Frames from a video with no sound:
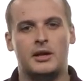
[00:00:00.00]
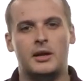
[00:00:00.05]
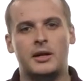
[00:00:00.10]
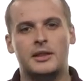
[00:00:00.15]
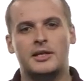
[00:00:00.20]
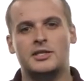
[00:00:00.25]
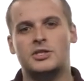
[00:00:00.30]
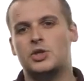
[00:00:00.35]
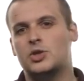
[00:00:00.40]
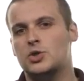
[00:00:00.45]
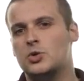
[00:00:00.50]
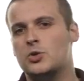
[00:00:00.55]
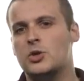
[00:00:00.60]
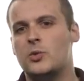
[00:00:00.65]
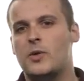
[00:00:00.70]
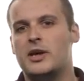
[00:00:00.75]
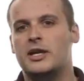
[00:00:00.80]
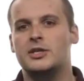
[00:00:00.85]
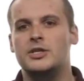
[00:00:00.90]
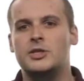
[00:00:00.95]
There's a shorter
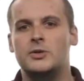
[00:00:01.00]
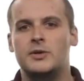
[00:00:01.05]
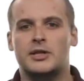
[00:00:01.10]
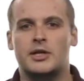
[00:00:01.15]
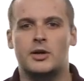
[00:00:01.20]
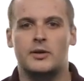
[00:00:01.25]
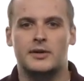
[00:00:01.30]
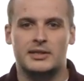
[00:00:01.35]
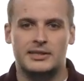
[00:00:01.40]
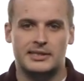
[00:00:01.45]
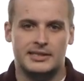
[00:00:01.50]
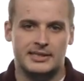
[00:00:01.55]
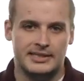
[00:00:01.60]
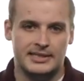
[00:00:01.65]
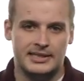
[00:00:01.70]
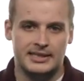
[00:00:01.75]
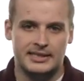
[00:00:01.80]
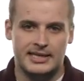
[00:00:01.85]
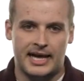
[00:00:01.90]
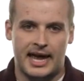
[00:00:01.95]
way to do it, though, and this is the
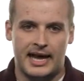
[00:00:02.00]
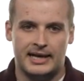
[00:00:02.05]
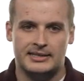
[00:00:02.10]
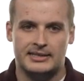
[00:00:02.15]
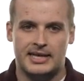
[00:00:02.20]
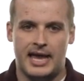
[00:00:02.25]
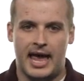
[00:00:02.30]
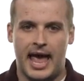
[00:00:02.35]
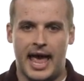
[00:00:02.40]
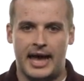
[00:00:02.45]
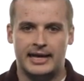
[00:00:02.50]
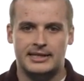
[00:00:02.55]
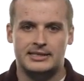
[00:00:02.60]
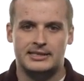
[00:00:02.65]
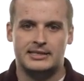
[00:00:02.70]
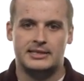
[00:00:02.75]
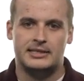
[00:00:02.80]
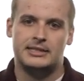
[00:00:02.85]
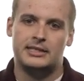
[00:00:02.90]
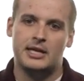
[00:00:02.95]
syntax
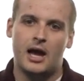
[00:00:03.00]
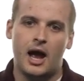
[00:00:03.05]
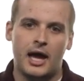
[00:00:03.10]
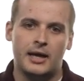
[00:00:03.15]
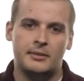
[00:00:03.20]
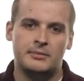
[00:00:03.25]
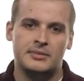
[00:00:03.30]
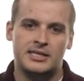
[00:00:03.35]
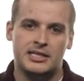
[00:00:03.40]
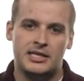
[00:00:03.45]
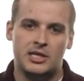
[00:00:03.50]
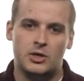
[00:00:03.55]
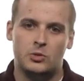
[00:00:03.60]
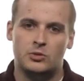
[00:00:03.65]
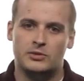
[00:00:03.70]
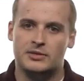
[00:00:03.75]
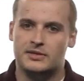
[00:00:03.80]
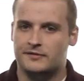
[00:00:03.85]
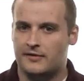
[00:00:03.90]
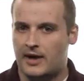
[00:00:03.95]
x times
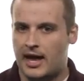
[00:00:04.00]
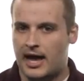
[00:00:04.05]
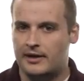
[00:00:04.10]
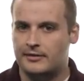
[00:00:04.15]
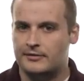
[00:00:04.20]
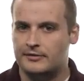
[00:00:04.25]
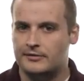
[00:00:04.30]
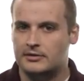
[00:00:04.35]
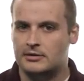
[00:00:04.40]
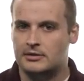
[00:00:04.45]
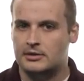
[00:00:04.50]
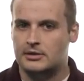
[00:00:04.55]
equals 5.